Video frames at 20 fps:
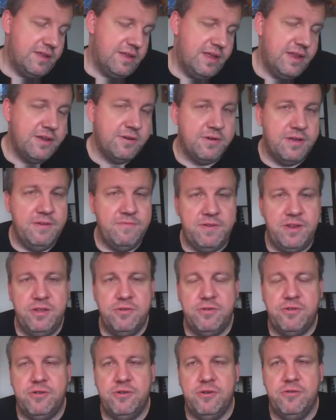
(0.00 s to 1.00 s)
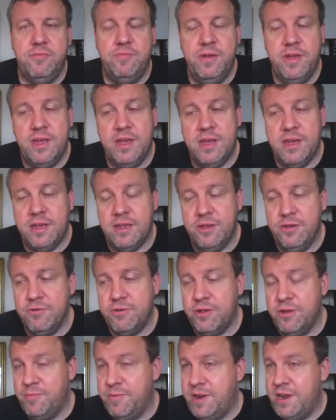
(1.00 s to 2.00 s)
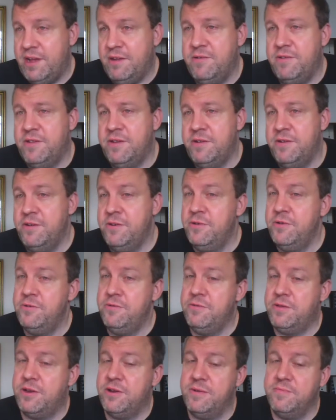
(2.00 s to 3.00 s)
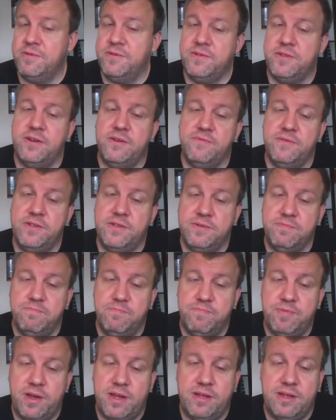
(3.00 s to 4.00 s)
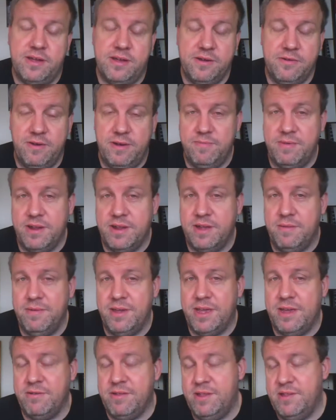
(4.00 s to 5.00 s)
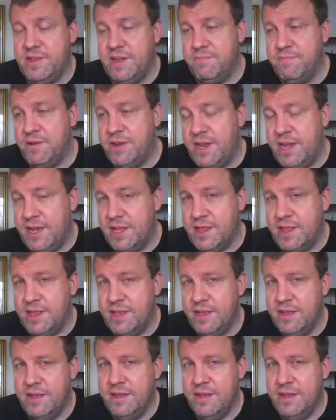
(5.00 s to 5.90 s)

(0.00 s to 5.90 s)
even YouTube announced their new terms of service agreement coming out December 10th,